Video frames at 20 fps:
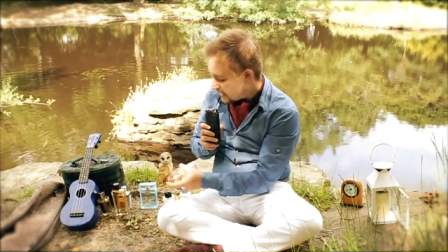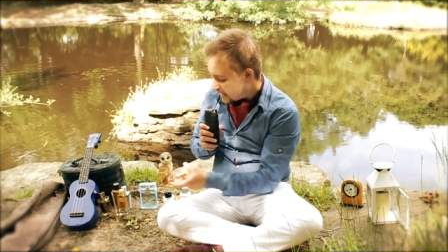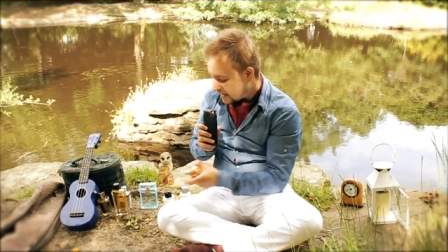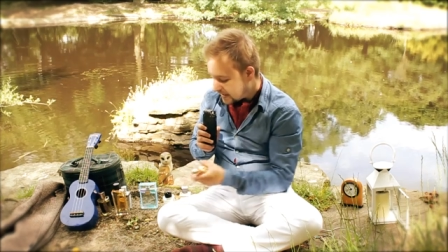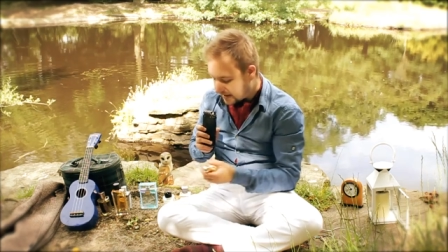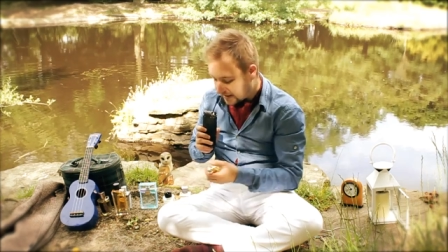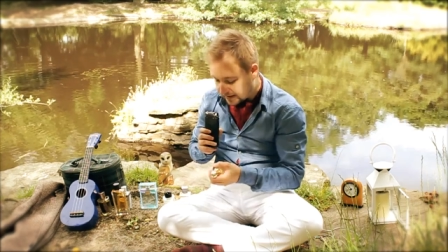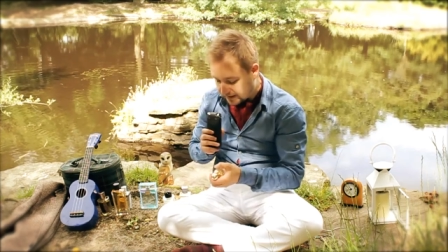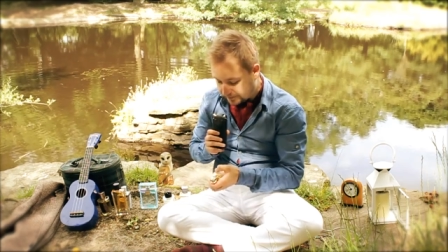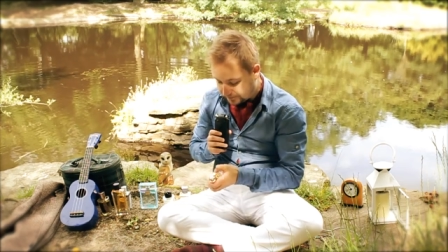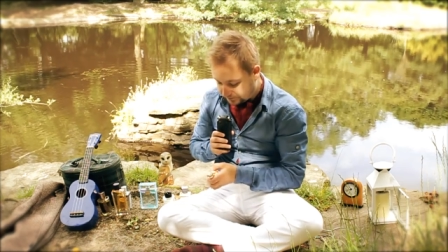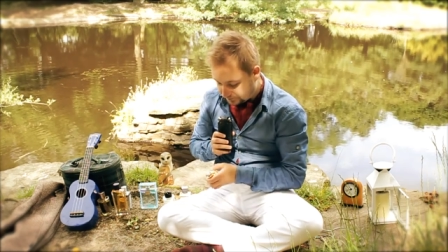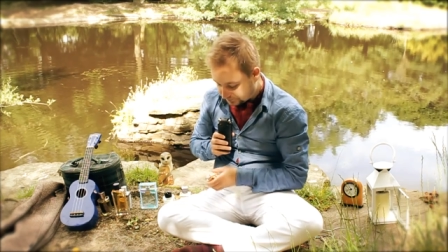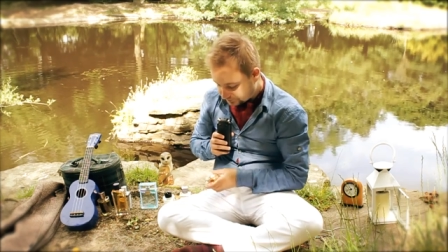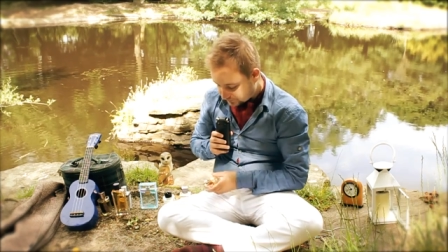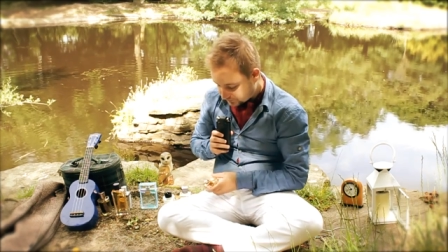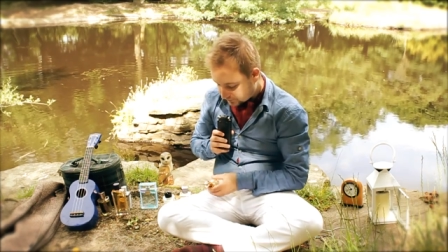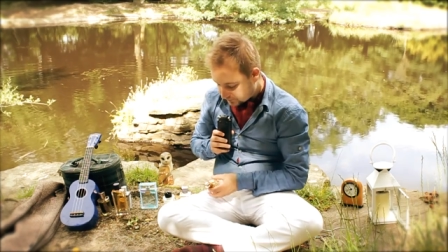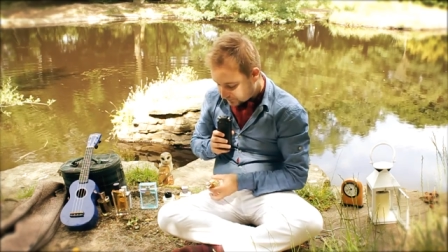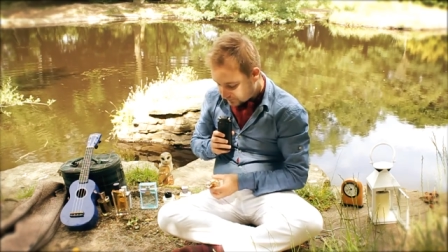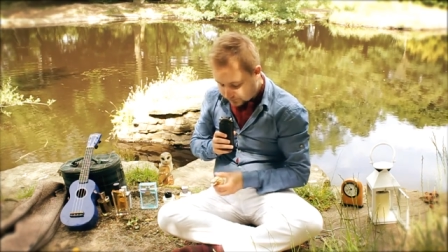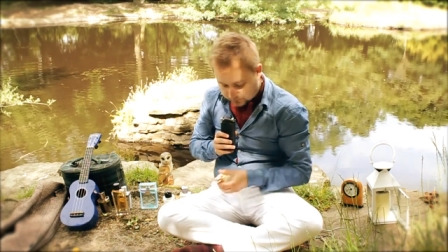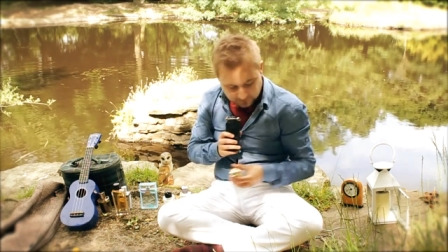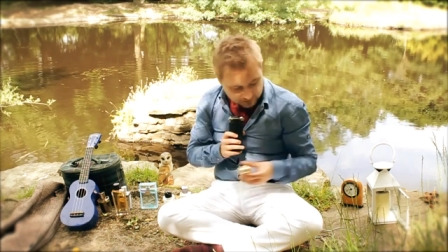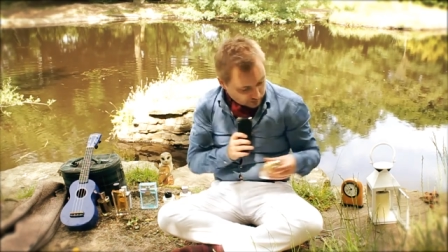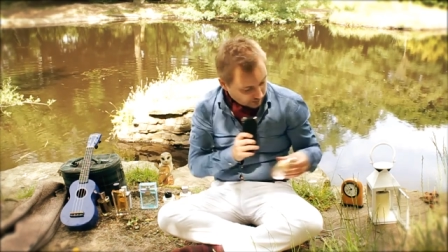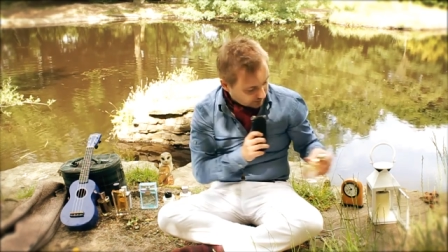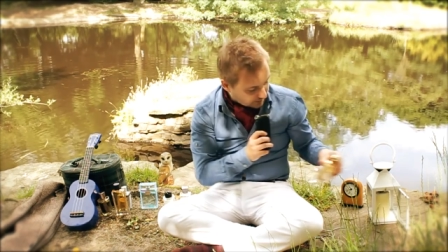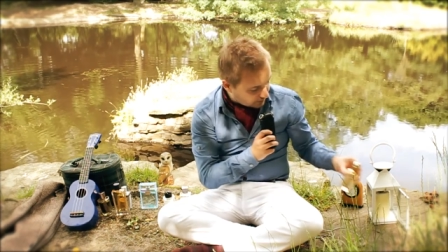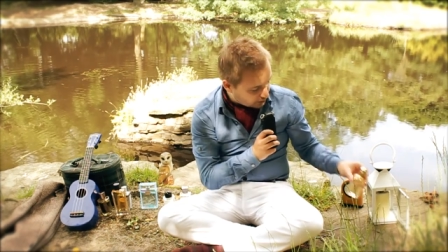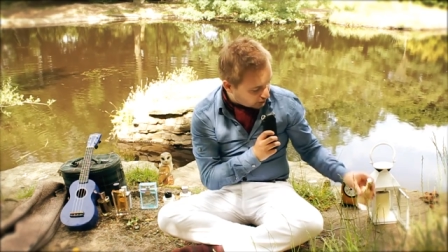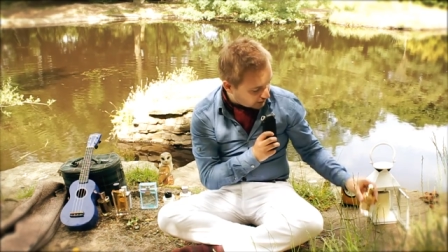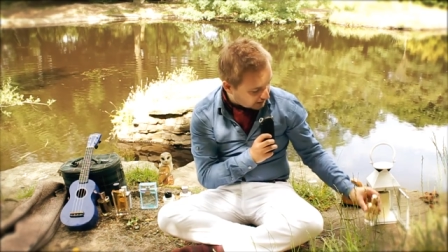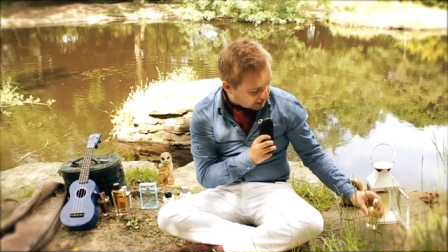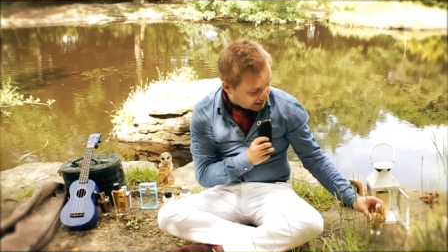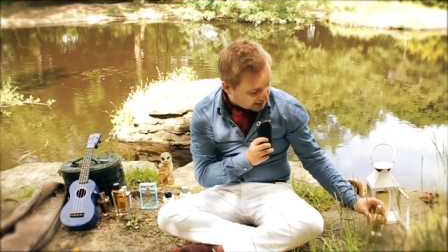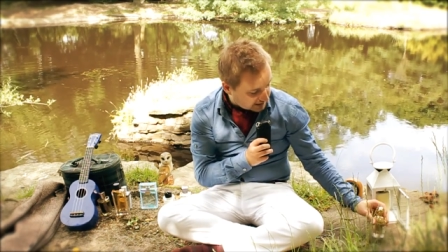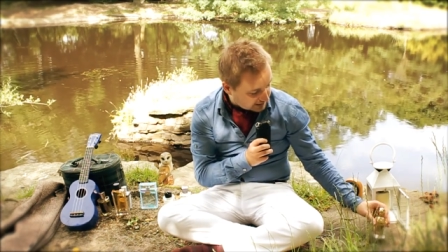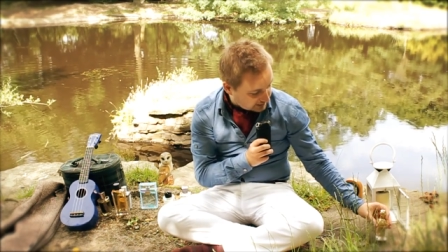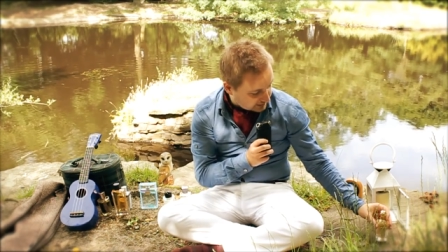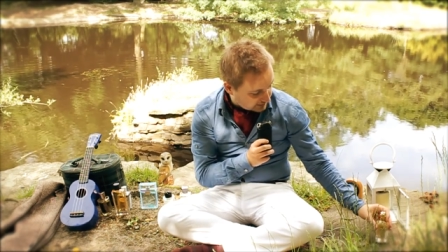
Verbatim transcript: Um, where am I putting this?